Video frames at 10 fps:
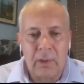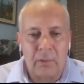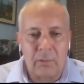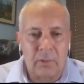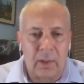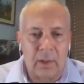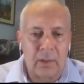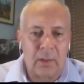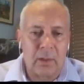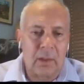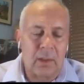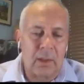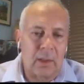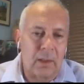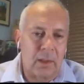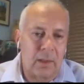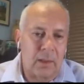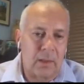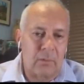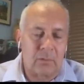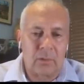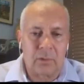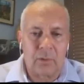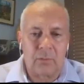is that there was a